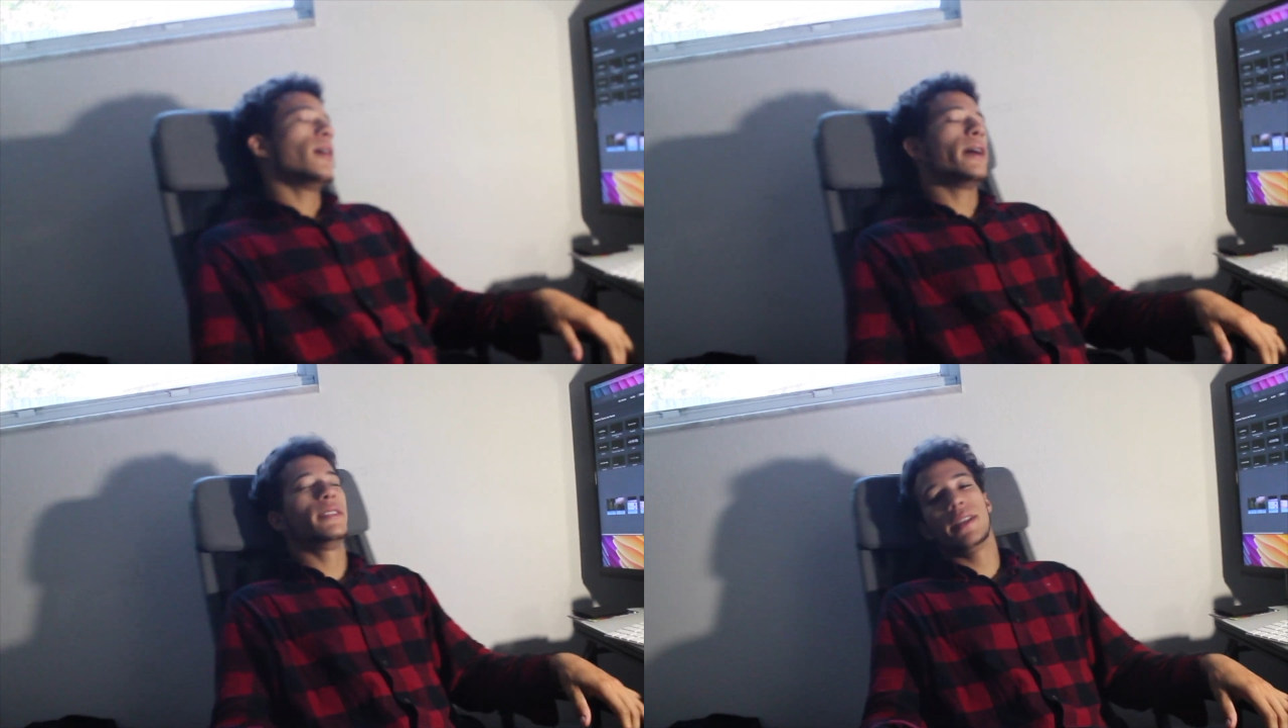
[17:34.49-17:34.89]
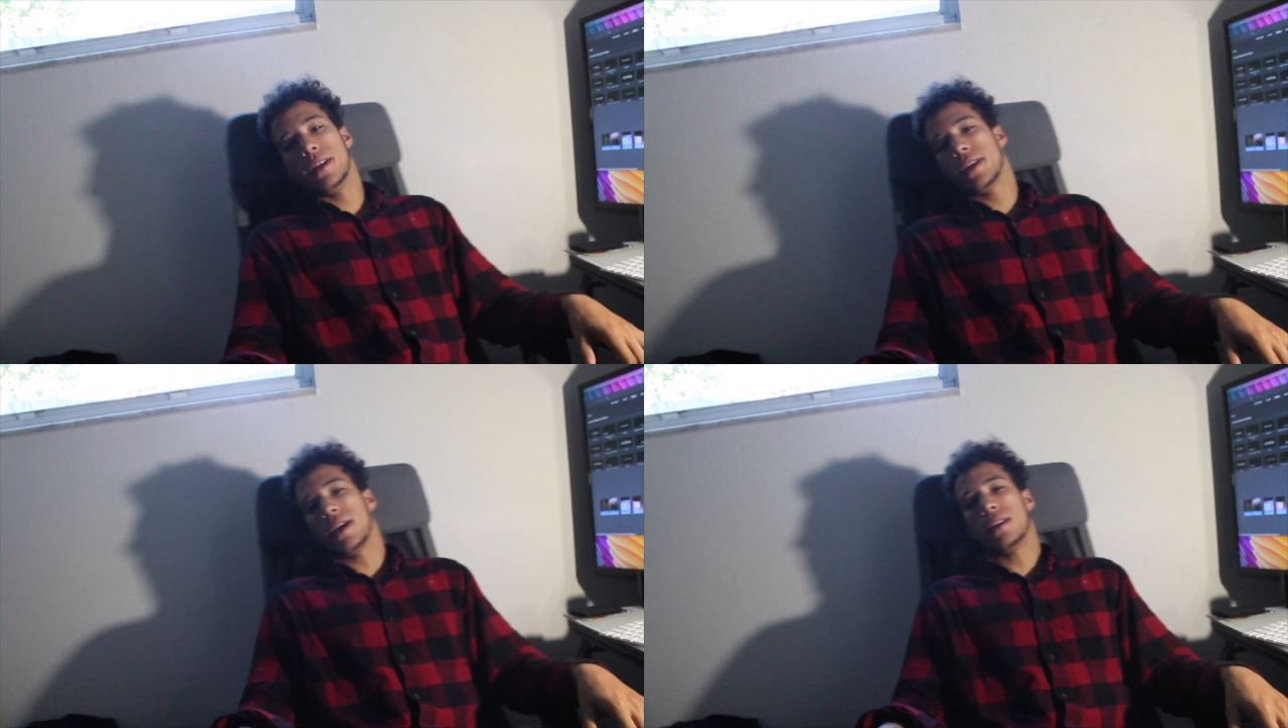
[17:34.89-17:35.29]
I did
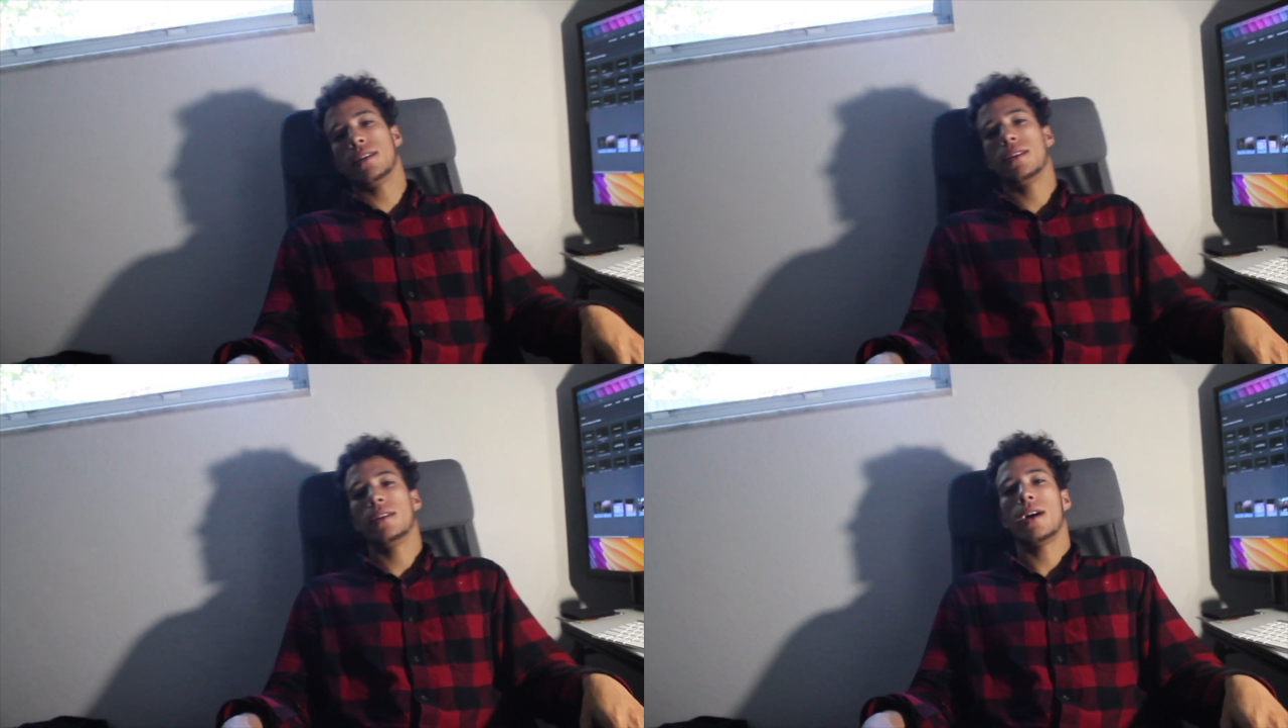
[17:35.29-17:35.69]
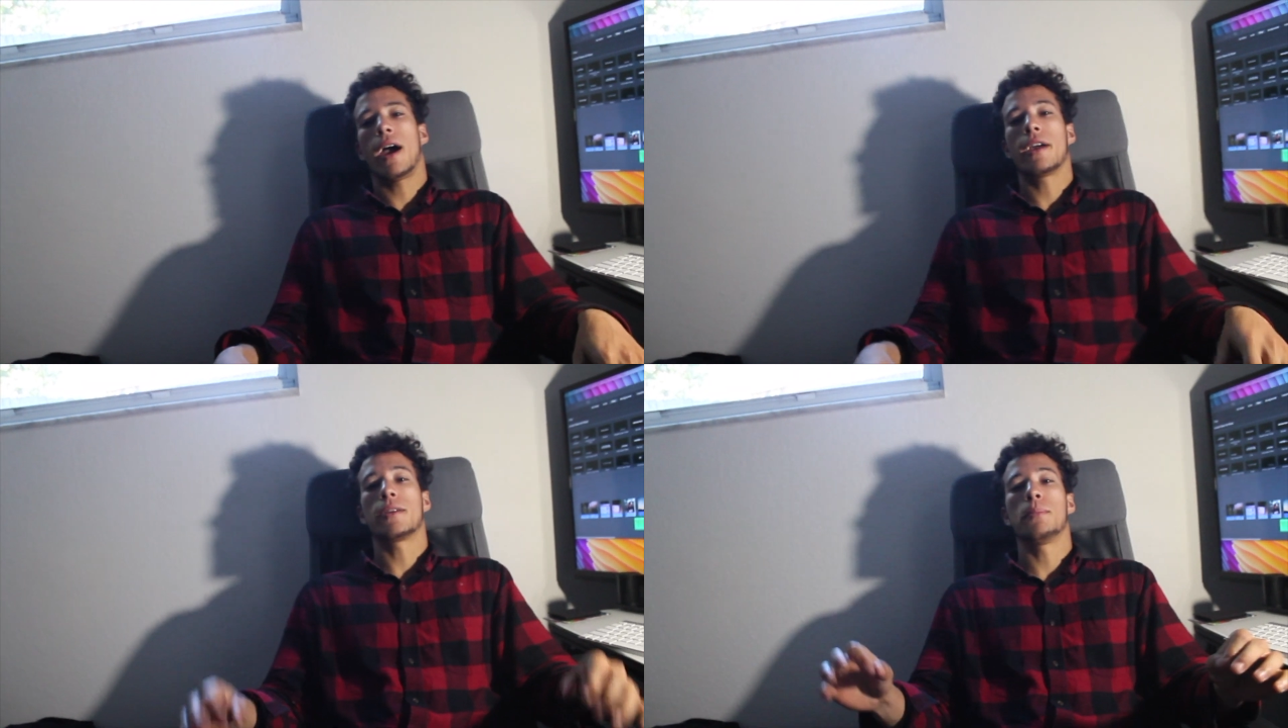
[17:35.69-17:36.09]
it again.
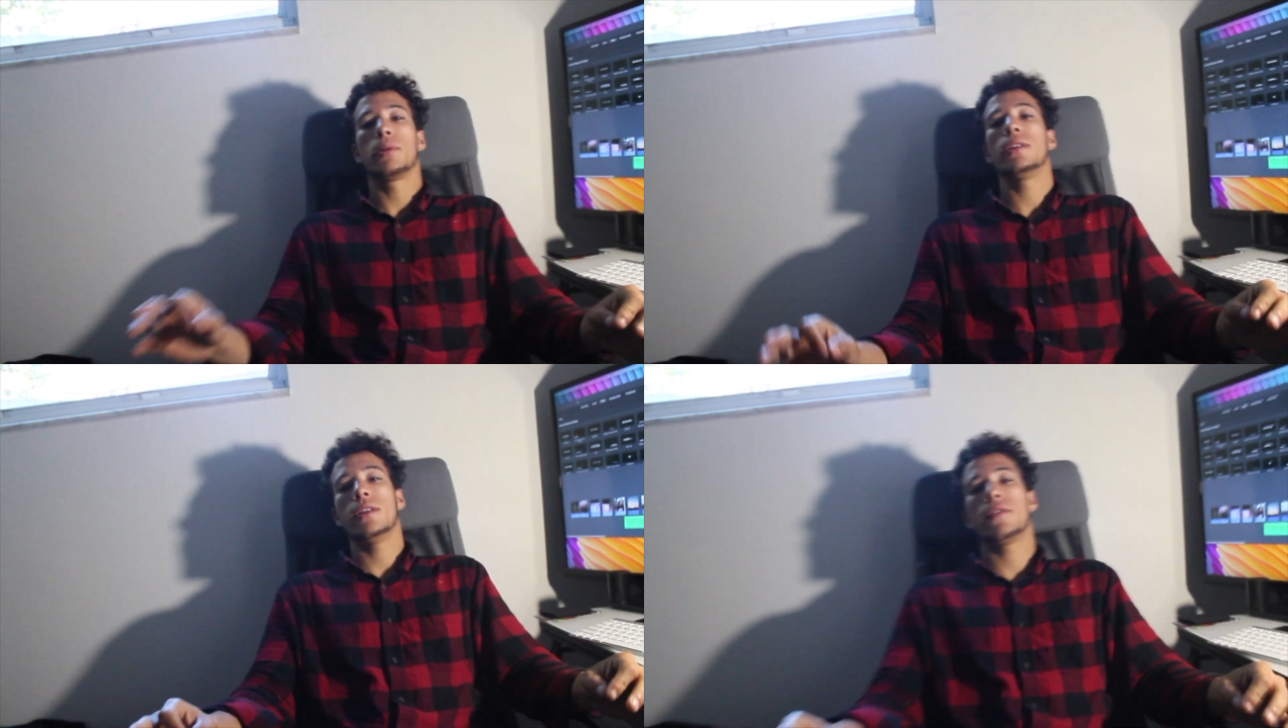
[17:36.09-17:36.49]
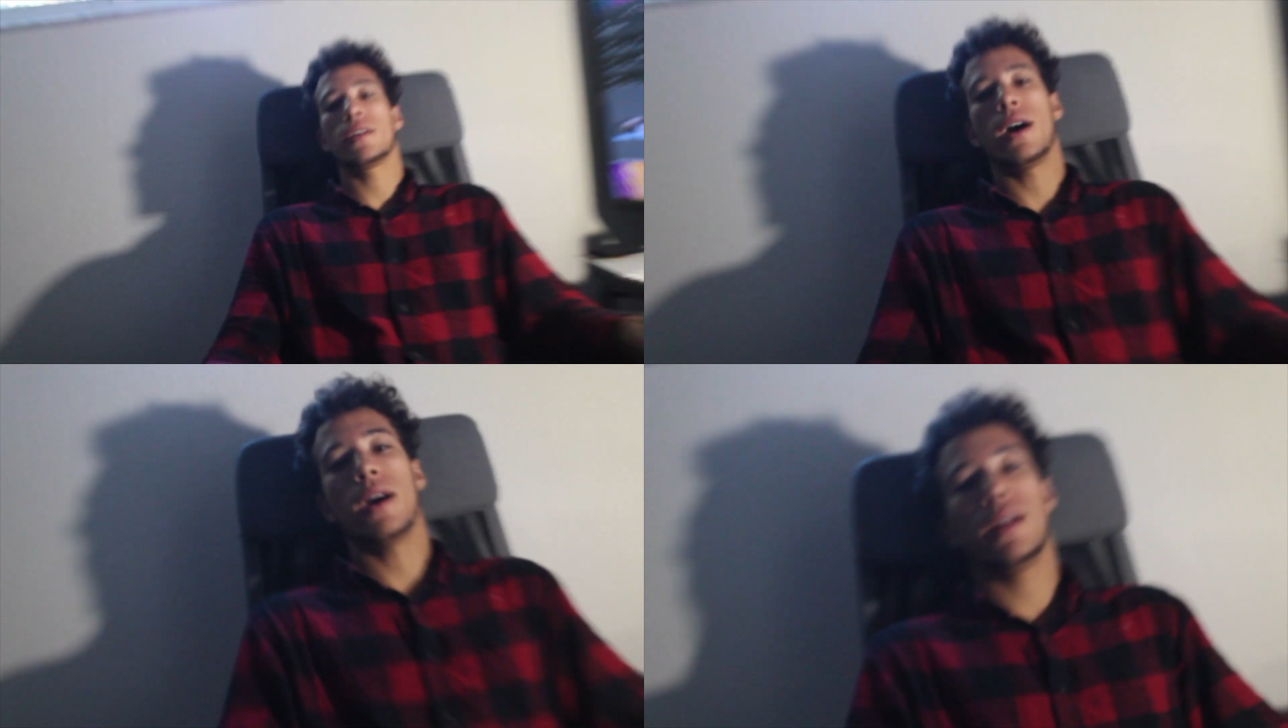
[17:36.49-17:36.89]
I completely
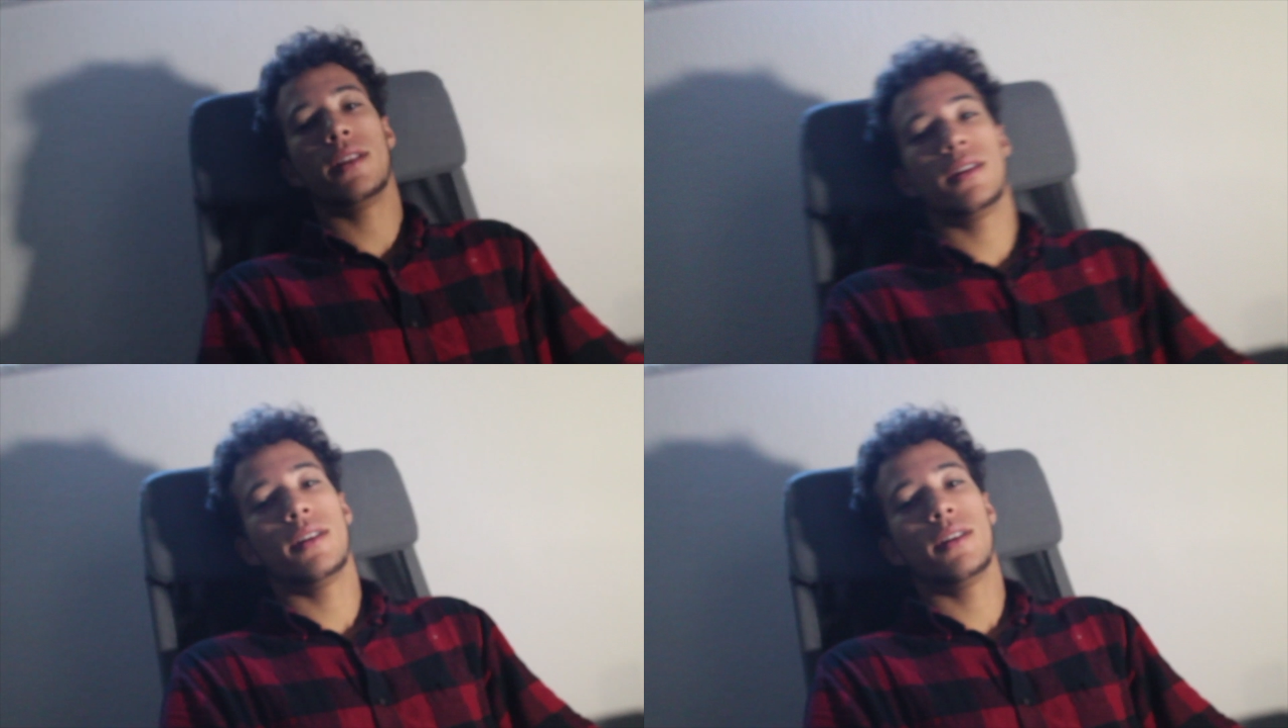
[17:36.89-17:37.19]
forgot